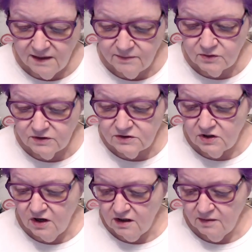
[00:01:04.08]
I'm going to
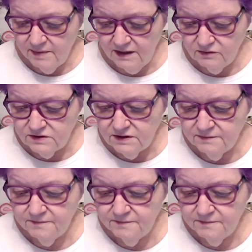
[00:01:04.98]
talk about